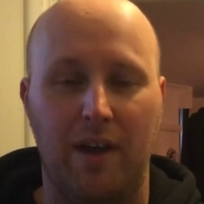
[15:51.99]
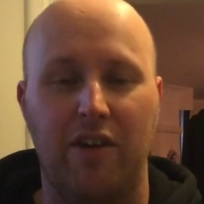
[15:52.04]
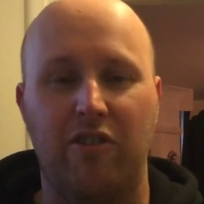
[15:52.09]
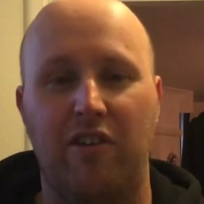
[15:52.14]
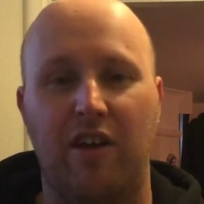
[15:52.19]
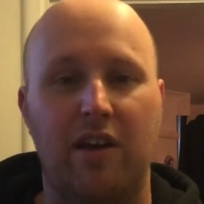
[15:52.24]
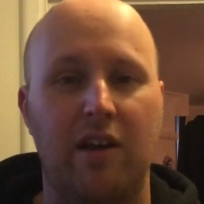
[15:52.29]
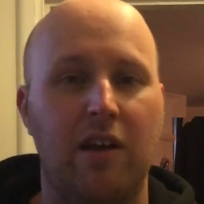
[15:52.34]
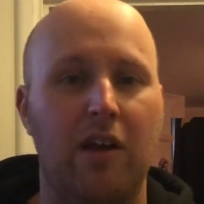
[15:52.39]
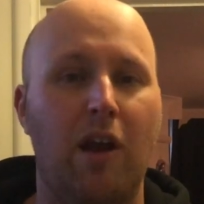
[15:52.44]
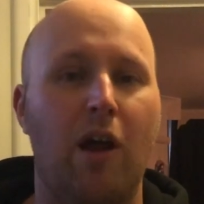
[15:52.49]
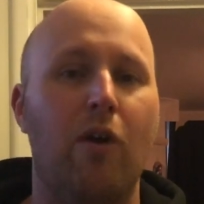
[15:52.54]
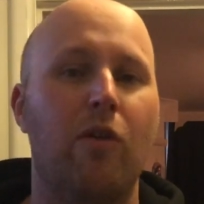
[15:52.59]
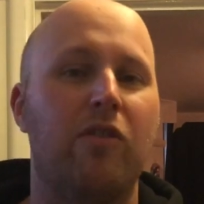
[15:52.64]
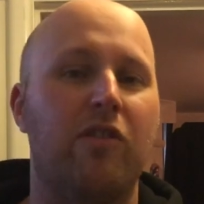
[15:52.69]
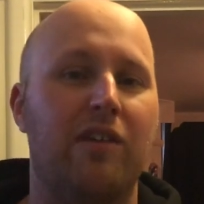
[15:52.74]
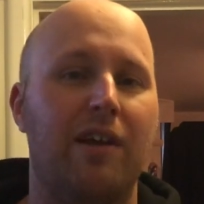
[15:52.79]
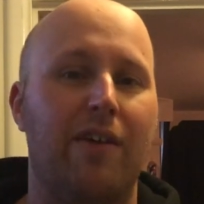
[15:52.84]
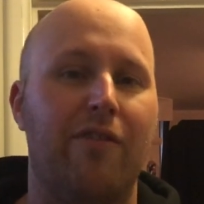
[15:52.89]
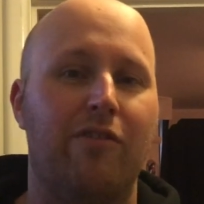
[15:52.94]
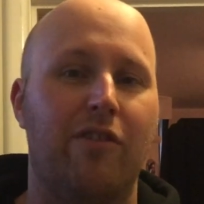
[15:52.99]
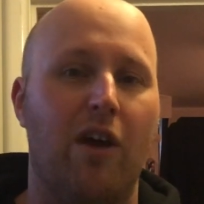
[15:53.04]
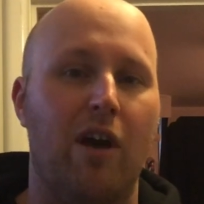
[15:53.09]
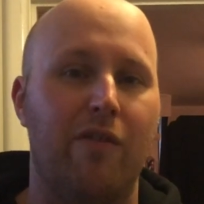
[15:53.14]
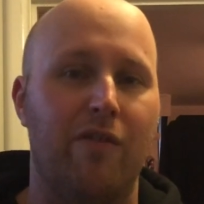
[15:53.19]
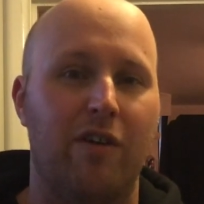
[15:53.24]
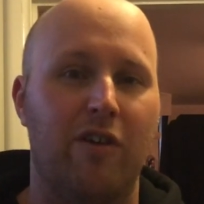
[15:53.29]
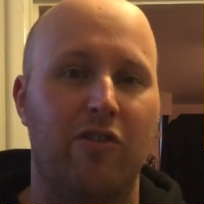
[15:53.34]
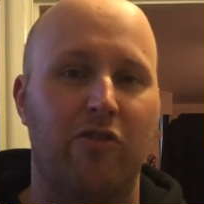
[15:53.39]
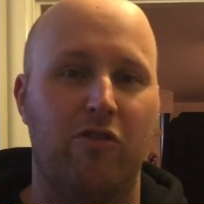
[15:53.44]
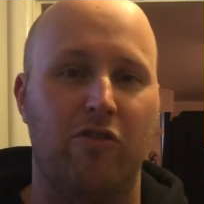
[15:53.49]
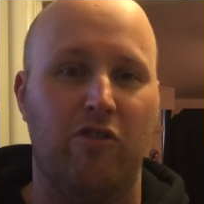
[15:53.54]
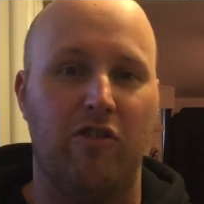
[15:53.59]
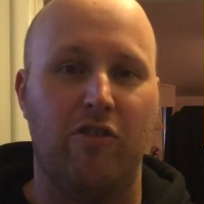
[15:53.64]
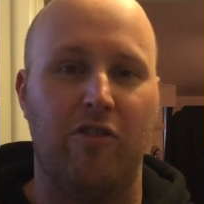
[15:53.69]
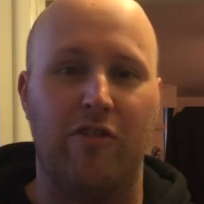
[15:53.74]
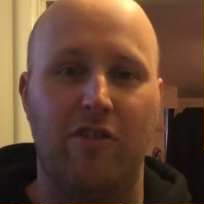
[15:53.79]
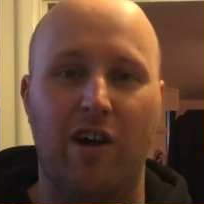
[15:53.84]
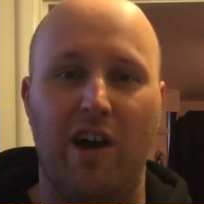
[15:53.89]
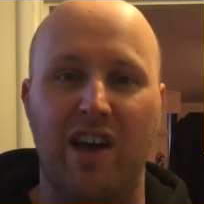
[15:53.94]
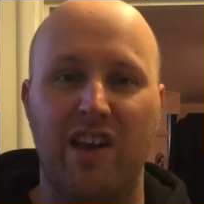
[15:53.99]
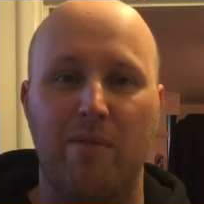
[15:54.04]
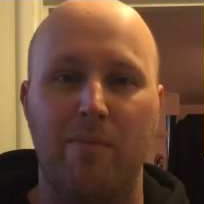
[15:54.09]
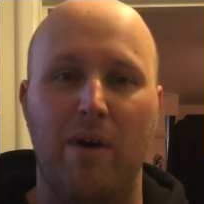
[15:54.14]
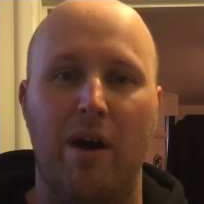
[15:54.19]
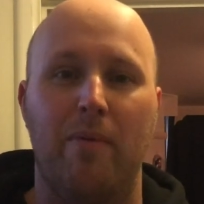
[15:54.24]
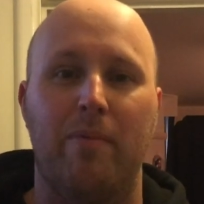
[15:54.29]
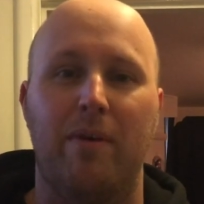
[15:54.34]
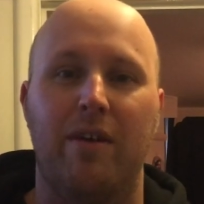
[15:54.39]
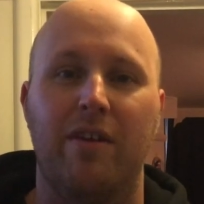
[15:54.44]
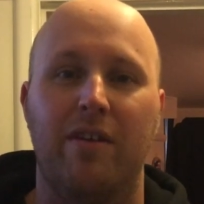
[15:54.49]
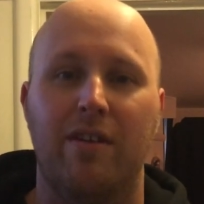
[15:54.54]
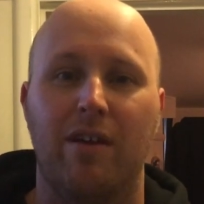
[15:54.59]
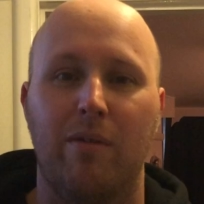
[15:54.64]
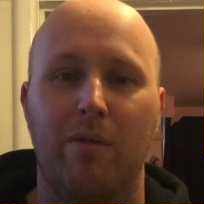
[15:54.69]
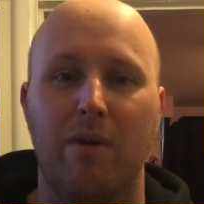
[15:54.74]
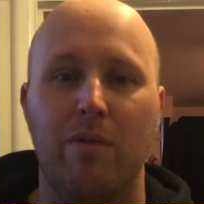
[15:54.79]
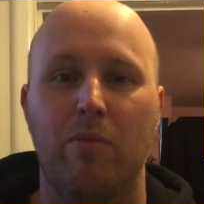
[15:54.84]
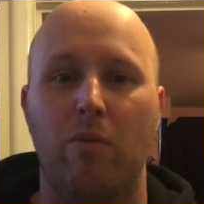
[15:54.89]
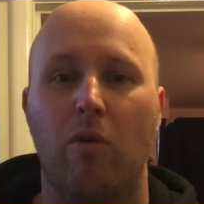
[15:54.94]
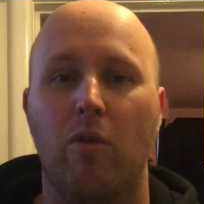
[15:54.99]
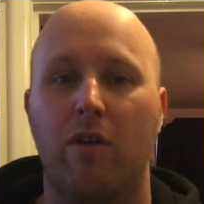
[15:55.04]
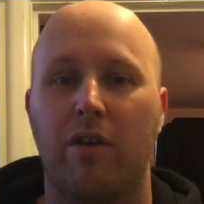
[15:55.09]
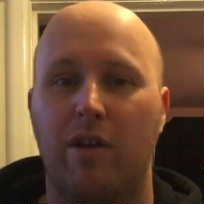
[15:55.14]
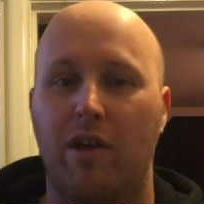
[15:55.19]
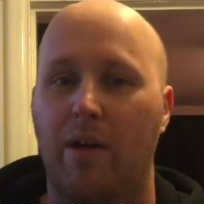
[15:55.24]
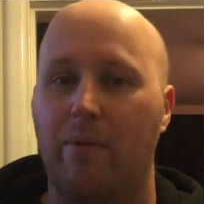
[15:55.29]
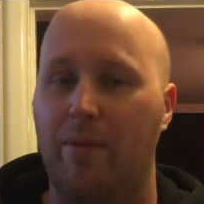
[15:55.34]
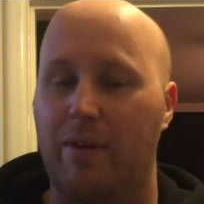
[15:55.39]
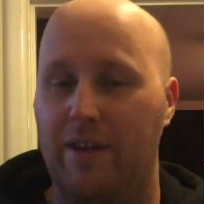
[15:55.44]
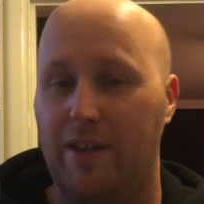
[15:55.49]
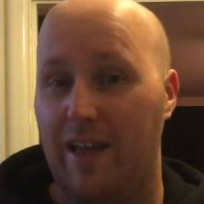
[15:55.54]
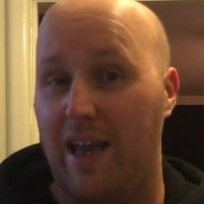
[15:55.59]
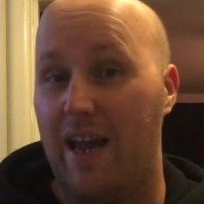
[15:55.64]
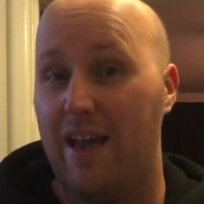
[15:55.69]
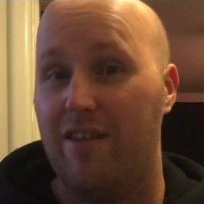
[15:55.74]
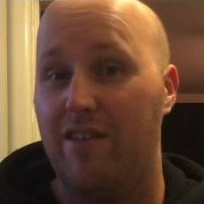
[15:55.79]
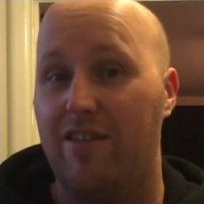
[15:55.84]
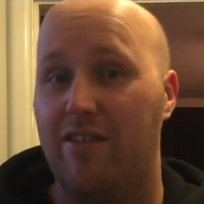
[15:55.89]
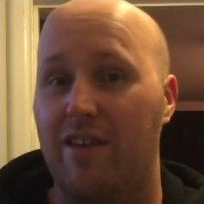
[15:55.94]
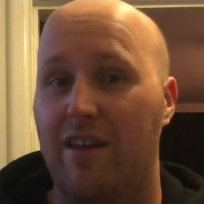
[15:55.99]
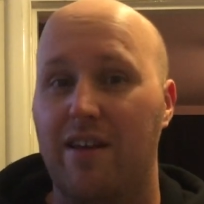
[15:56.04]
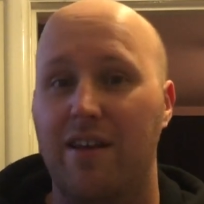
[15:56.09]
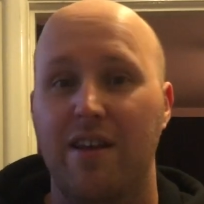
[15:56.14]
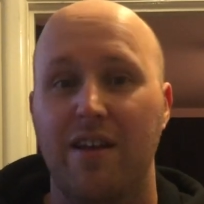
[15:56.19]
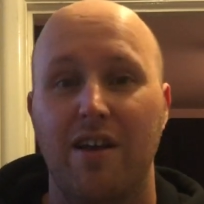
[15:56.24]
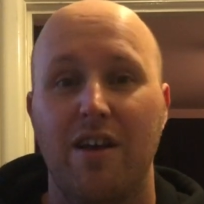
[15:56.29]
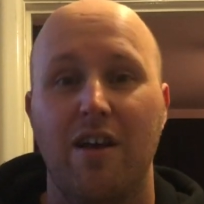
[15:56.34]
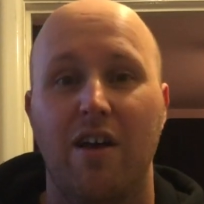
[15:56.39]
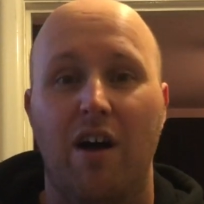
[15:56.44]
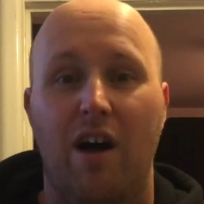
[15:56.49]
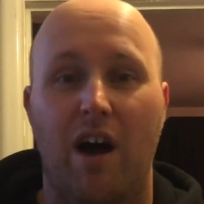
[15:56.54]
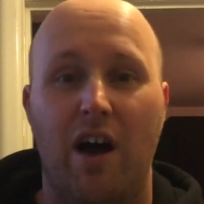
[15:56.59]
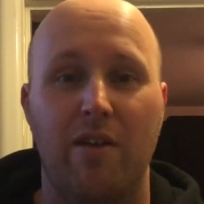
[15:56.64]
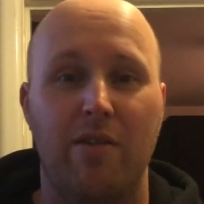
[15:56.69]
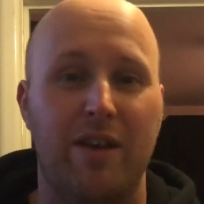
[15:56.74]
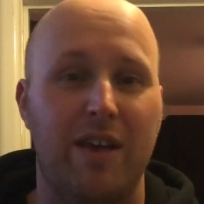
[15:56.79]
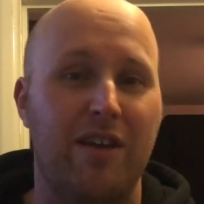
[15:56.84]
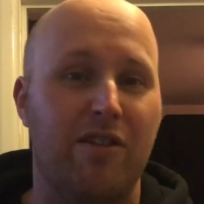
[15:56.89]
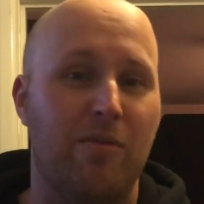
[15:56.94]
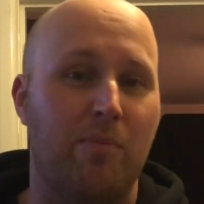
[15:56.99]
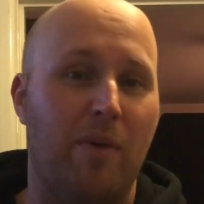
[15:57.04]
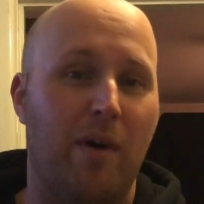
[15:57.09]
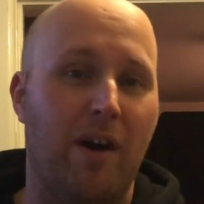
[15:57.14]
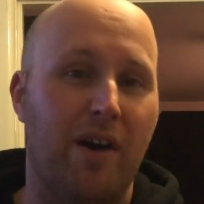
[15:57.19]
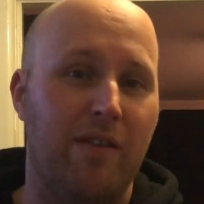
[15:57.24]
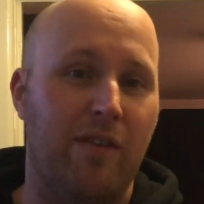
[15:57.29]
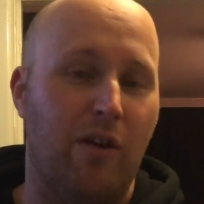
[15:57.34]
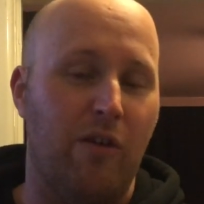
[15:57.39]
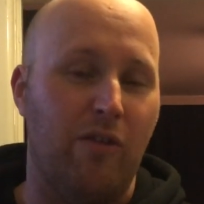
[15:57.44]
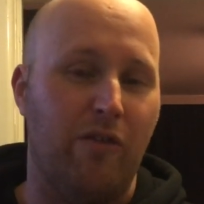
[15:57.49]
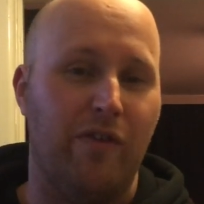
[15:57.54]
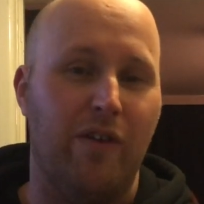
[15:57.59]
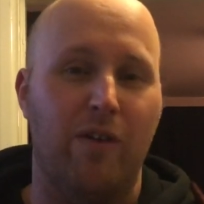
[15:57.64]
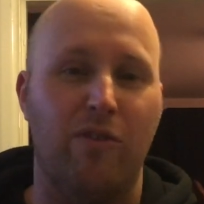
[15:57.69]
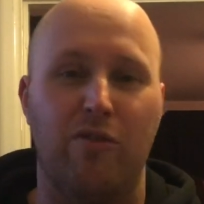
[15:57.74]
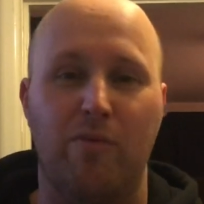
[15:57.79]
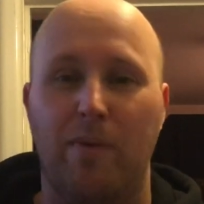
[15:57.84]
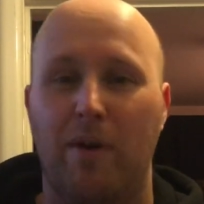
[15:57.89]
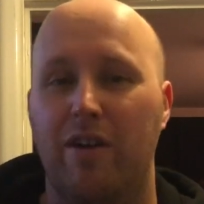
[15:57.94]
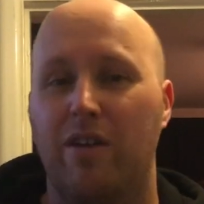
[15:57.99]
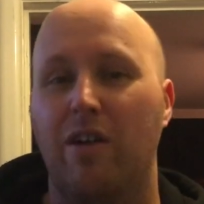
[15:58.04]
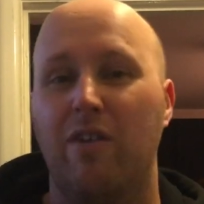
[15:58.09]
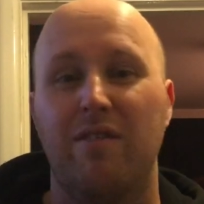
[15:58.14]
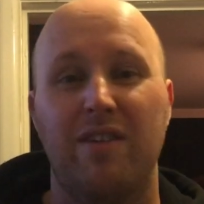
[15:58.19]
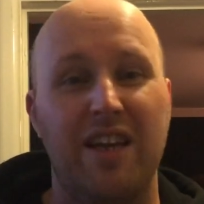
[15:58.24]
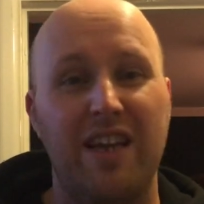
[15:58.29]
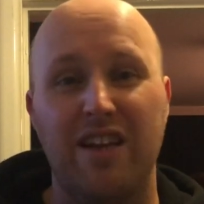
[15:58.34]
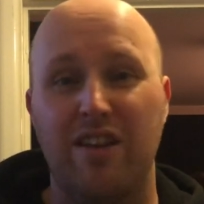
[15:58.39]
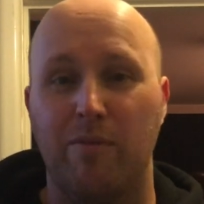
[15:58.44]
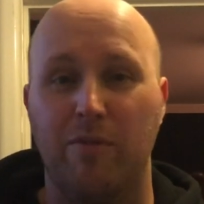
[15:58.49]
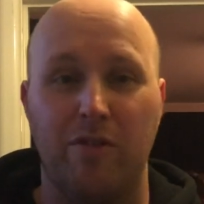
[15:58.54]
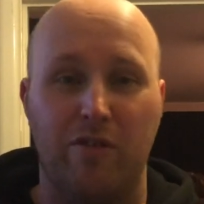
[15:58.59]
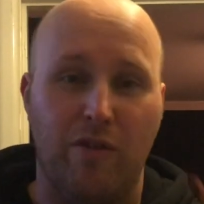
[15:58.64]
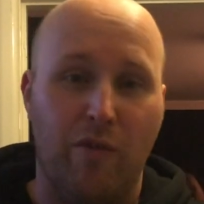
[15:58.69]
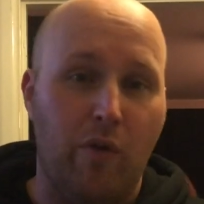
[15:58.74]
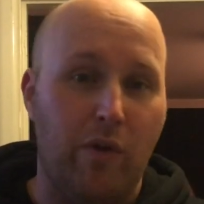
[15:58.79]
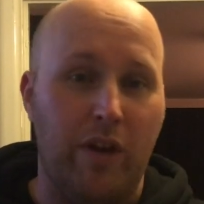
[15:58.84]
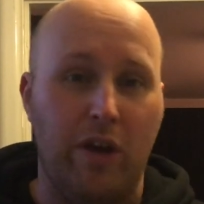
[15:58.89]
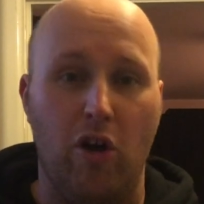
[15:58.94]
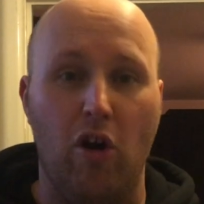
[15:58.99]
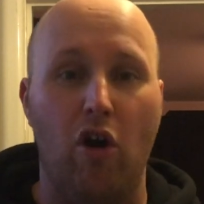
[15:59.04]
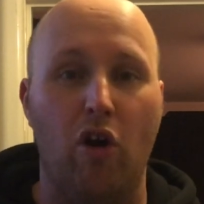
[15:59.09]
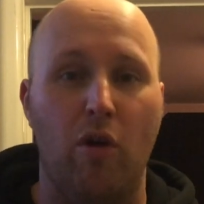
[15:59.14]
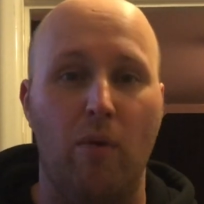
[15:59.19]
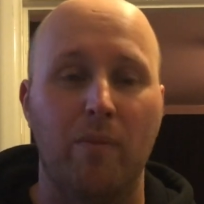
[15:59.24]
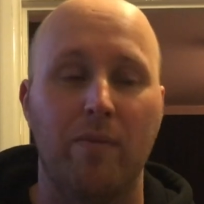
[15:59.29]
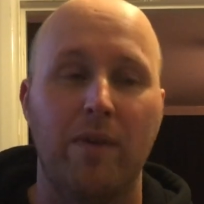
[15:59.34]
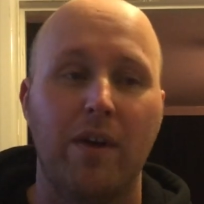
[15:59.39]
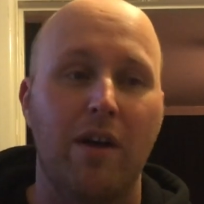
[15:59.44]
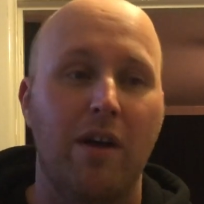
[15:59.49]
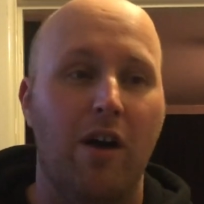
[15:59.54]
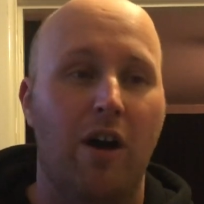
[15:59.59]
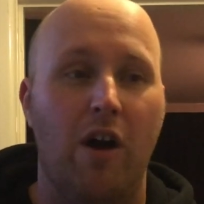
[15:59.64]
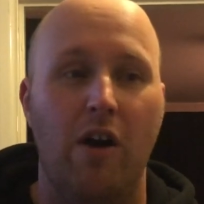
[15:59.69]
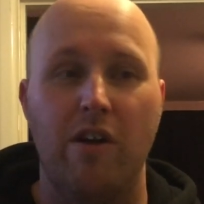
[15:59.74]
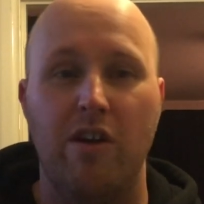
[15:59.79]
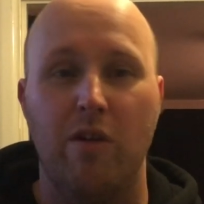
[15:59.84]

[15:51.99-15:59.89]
And she had loads left over and she was just tying them up and uh, we were walking up and Katie said, I need to buy those films, but I don't need them because I've already got them. I